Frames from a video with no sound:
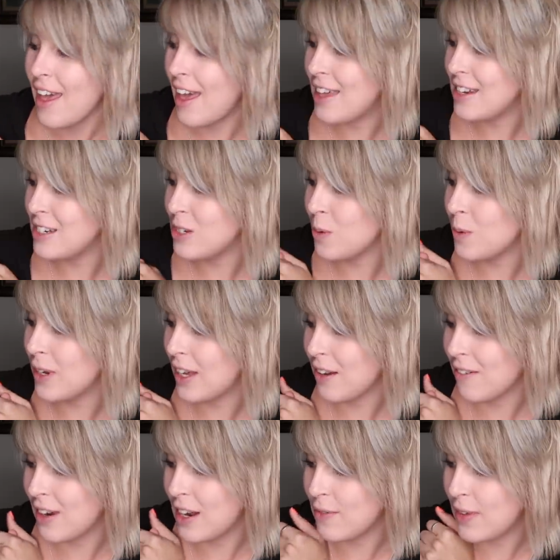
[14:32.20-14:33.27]
and I don't wanna
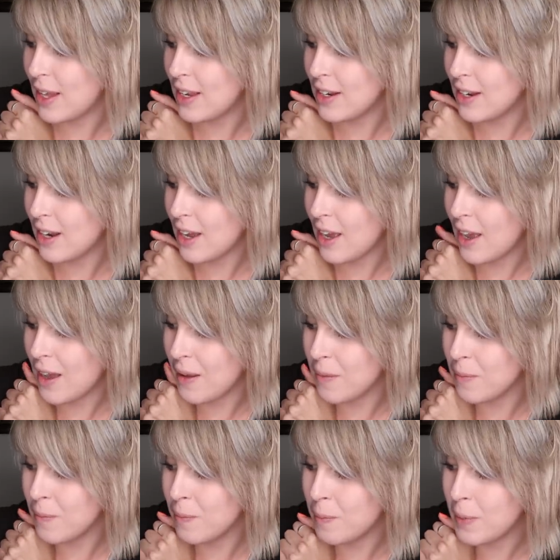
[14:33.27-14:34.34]
get rid of it.
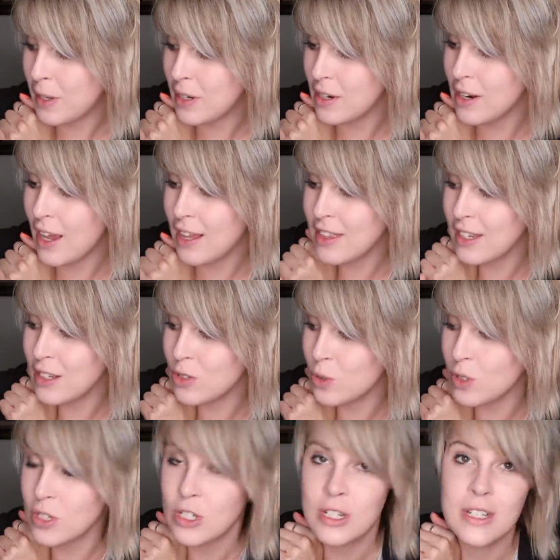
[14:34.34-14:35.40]
Um, but I think
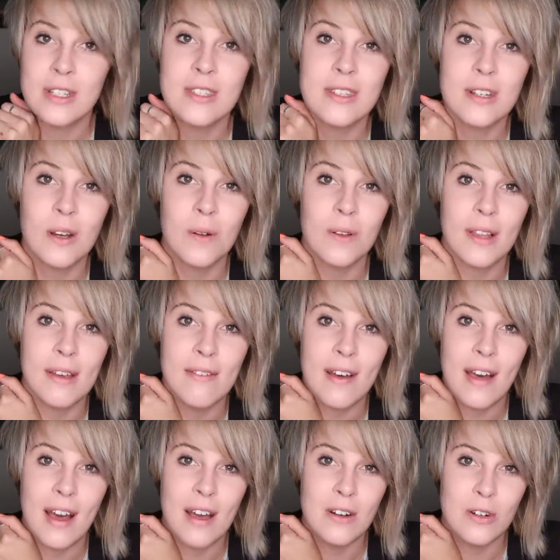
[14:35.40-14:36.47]
George needs to go live
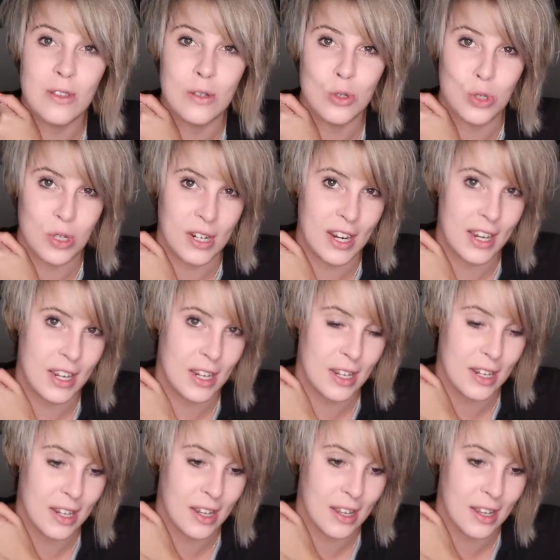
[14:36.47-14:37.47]
under the tree.